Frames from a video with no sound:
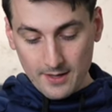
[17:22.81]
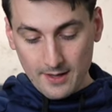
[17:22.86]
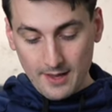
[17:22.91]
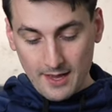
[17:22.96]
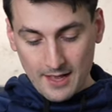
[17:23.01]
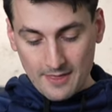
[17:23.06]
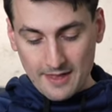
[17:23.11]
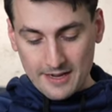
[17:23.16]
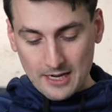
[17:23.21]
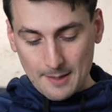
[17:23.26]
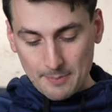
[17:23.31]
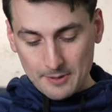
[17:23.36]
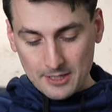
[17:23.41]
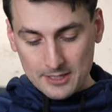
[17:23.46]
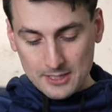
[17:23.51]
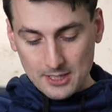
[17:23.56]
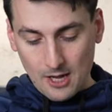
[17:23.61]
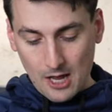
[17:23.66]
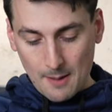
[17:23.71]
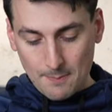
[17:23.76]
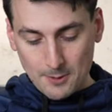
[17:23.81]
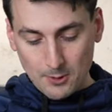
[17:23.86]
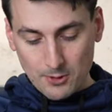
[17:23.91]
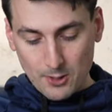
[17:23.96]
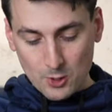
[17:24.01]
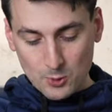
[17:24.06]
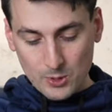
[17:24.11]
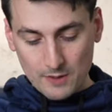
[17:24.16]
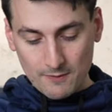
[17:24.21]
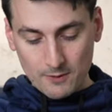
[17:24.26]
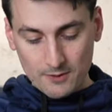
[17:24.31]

And then up at the top, you'll notice we have our